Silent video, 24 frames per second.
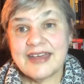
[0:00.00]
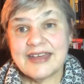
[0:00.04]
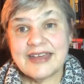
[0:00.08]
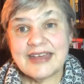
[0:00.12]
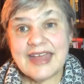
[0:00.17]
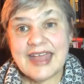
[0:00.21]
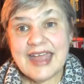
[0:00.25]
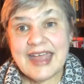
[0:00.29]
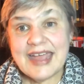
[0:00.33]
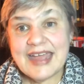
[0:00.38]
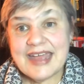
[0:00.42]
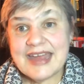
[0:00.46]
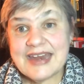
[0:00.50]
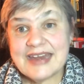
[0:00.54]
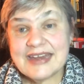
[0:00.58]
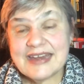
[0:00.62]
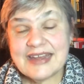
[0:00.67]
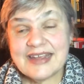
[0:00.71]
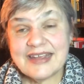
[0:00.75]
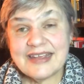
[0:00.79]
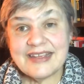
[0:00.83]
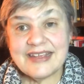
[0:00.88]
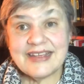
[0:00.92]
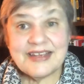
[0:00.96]
And
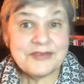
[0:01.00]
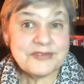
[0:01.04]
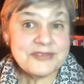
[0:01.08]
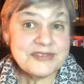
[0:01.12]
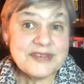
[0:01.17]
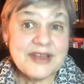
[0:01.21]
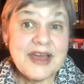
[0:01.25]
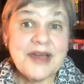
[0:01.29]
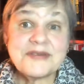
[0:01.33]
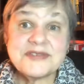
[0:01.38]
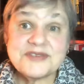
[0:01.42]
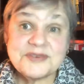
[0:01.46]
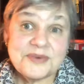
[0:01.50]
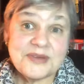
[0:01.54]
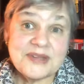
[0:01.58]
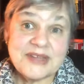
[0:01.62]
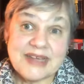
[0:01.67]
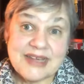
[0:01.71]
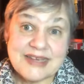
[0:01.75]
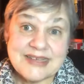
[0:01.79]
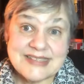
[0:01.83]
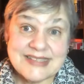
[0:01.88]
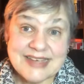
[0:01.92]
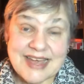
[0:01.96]
I was really
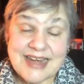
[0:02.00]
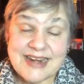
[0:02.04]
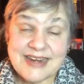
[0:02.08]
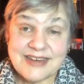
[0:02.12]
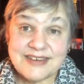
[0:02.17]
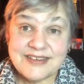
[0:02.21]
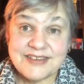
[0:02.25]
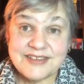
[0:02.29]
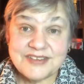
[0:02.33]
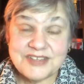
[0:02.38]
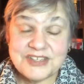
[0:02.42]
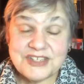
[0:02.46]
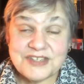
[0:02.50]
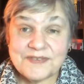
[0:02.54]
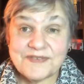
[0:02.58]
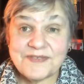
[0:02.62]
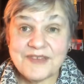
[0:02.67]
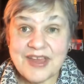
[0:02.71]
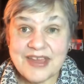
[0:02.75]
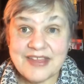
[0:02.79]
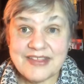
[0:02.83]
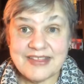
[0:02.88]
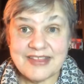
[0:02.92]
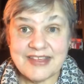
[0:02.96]
excited to
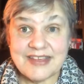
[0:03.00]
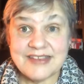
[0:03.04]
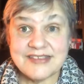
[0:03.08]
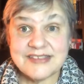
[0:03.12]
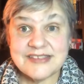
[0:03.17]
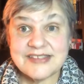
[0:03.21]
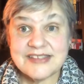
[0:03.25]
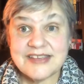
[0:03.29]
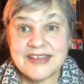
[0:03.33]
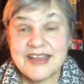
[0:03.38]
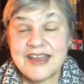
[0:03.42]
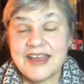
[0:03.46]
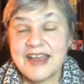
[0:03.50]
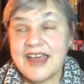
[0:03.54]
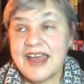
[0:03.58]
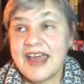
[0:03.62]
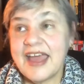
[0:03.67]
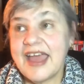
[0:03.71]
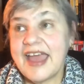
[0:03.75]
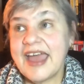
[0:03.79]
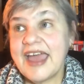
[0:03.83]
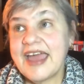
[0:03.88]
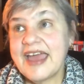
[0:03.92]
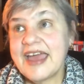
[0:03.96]
find these.
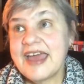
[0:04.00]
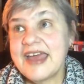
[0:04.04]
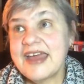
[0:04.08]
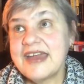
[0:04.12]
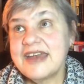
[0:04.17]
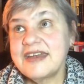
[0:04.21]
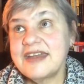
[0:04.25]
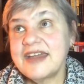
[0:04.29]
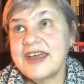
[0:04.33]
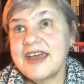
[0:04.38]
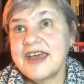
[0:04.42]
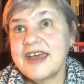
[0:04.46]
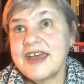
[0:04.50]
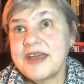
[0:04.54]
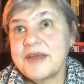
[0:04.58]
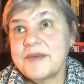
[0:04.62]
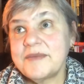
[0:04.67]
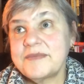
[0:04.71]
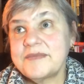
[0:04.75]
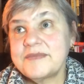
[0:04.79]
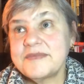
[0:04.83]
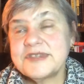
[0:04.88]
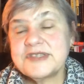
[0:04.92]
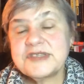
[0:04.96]
And
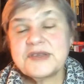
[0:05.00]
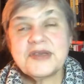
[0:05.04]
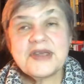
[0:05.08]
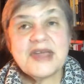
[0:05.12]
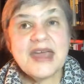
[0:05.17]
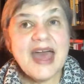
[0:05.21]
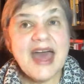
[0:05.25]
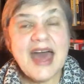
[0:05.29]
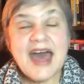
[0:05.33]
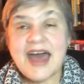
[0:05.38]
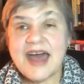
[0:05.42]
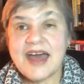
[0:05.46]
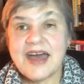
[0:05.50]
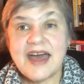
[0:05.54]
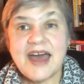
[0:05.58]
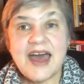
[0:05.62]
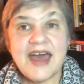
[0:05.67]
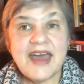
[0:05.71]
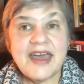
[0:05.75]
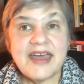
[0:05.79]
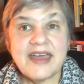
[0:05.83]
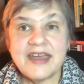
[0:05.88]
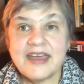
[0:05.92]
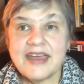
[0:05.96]
so yeah,
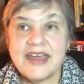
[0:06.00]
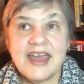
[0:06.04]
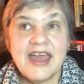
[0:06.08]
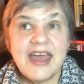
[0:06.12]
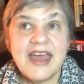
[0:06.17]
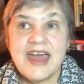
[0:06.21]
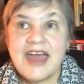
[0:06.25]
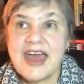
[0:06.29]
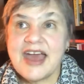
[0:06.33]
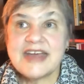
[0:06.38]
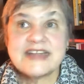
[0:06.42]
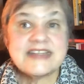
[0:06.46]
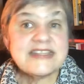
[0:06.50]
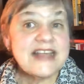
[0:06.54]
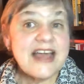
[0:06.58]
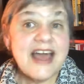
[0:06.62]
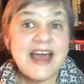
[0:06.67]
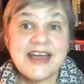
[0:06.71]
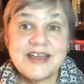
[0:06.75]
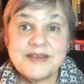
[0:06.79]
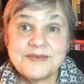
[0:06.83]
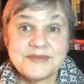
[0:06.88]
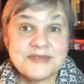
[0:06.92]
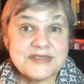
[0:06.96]
at
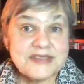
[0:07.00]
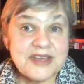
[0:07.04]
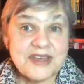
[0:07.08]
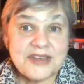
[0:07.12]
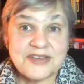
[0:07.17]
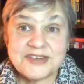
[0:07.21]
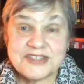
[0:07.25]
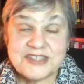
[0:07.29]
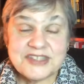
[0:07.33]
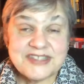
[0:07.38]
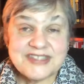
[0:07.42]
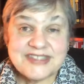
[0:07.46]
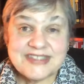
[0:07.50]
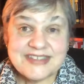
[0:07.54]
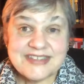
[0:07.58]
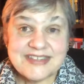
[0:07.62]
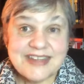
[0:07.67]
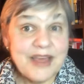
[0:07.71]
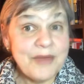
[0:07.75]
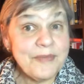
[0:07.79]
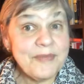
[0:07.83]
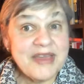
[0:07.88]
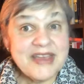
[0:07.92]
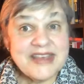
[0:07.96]
times they're just
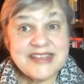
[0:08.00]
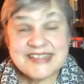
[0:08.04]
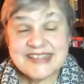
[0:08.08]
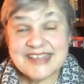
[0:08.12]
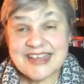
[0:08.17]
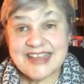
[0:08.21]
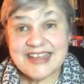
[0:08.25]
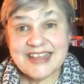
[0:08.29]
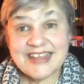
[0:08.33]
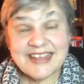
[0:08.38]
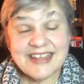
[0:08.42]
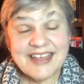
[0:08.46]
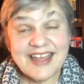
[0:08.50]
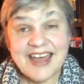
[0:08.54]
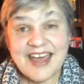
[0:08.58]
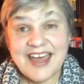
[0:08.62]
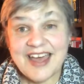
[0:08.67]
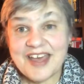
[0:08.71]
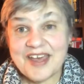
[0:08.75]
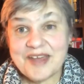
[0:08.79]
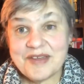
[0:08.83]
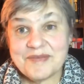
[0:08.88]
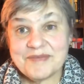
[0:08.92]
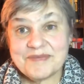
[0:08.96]
amazing.
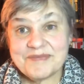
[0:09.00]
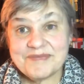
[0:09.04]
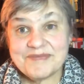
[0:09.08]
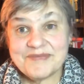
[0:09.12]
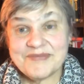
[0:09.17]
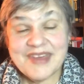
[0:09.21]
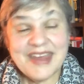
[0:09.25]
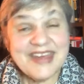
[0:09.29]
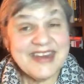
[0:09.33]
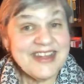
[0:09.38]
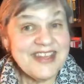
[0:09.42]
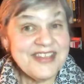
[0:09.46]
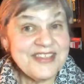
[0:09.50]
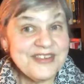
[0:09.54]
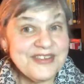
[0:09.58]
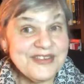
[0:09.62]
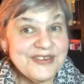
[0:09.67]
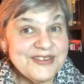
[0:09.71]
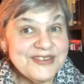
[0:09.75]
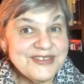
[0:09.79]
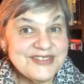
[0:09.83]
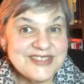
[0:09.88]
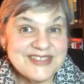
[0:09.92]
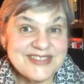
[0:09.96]
At
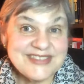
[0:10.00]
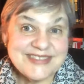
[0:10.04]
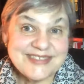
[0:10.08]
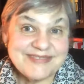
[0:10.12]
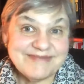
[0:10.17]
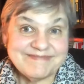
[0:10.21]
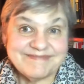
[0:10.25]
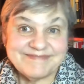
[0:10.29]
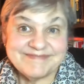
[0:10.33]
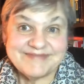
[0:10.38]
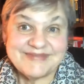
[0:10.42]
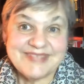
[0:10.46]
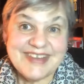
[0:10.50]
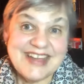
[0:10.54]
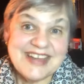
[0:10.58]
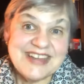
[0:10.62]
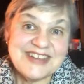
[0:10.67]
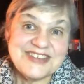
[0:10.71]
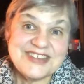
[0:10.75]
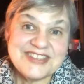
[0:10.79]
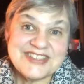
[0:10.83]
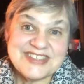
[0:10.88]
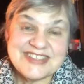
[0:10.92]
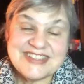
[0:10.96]
others, I can
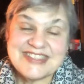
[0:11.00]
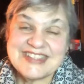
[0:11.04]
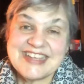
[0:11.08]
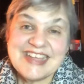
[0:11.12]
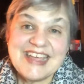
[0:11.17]
just